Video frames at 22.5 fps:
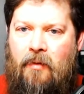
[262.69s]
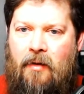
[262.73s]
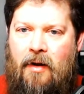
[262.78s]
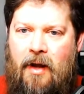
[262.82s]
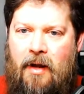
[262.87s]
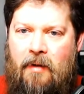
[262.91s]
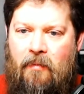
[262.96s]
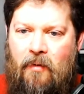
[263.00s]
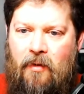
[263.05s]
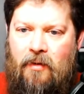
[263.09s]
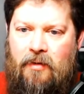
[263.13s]

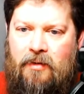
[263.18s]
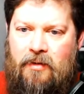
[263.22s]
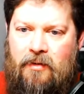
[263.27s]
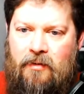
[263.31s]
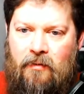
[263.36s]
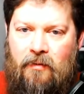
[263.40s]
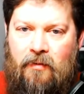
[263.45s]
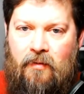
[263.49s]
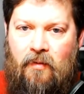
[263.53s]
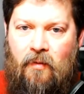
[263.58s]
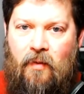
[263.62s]
had more to
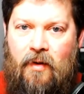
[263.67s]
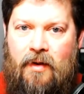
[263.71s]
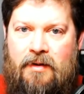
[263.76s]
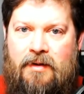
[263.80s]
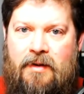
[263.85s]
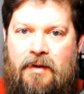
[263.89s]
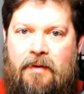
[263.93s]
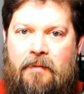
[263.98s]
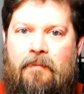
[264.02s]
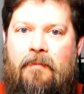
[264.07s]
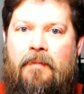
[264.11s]
do with
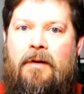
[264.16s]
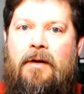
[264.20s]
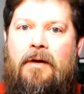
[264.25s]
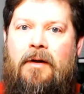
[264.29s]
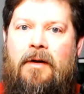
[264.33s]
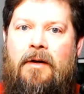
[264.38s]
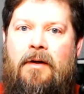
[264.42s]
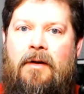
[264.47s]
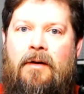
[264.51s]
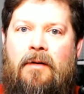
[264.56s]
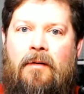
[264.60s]
wisdom
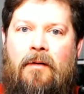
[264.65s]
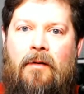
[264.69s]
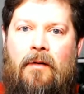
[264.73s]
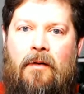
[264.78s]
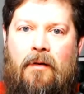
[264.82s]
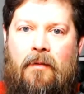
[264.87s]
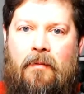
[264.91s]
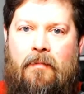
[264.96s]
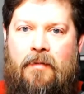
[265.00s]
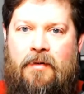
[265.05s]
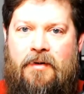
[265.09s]

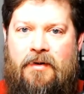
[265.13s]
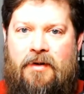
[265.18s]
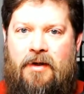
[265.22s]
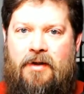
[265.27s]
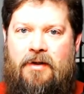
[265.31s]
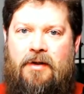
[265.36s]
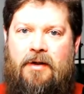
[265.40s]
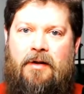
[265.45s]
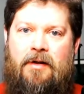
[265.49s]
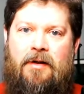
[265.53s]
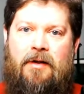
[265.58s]
or
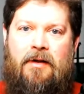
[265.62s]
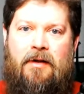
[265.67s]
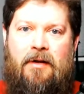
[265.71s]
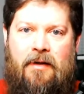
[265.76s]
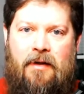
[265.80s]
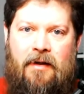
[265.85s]
position